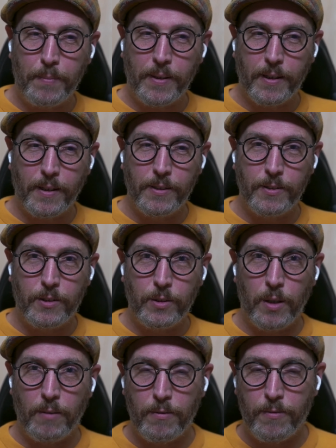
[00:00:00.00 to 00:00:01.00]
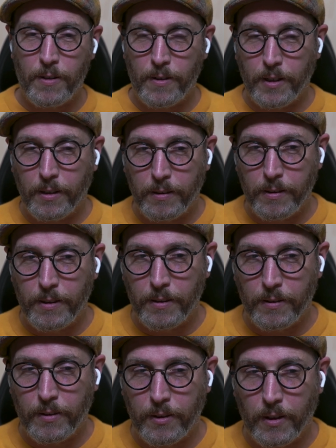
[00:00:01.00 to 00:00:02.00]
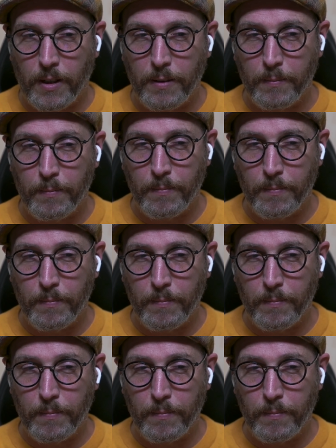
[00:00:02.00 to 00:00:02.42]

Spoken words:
because you have a very clear thought